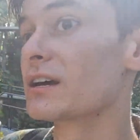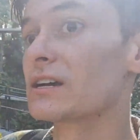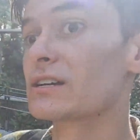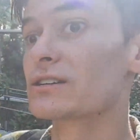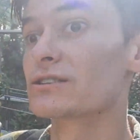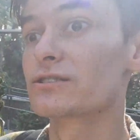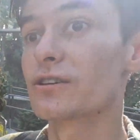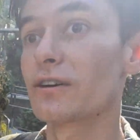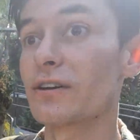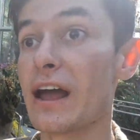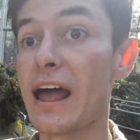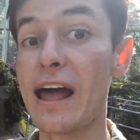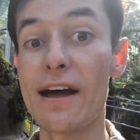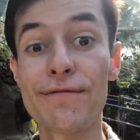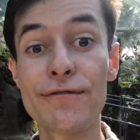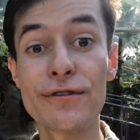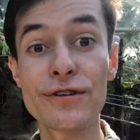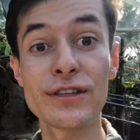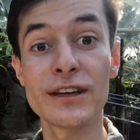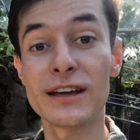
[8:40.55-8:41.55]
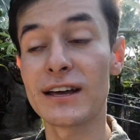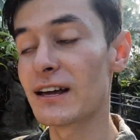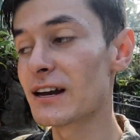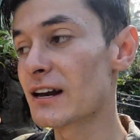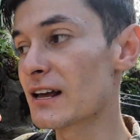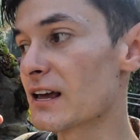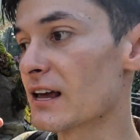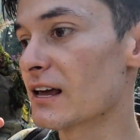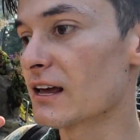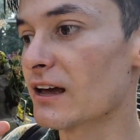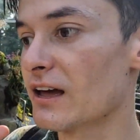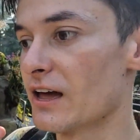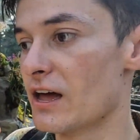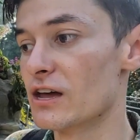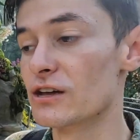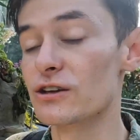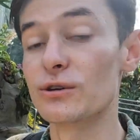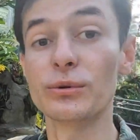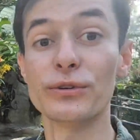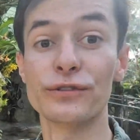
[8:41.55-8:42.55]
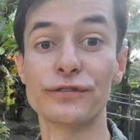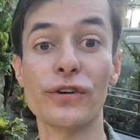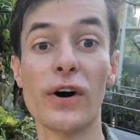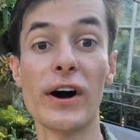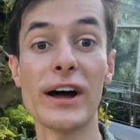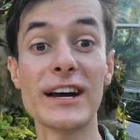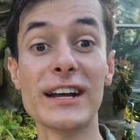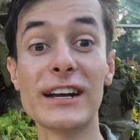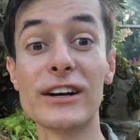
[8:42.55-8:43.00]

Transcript: So everything in here you would find in